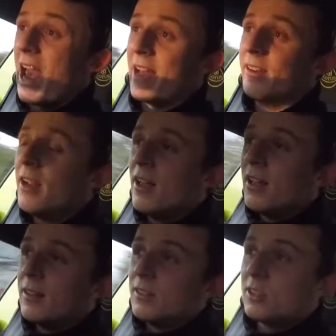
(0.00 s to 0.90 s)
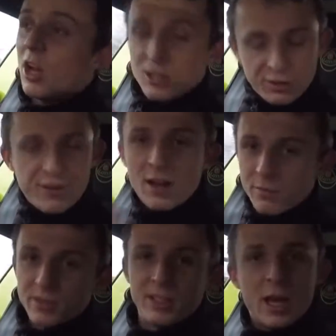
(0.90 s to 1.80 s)
and start to develop
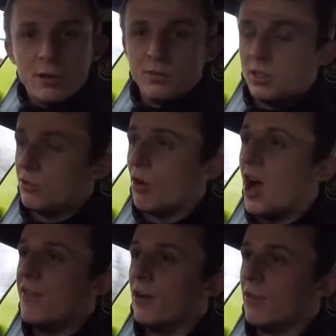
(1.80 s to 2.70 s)
themselves as a driver,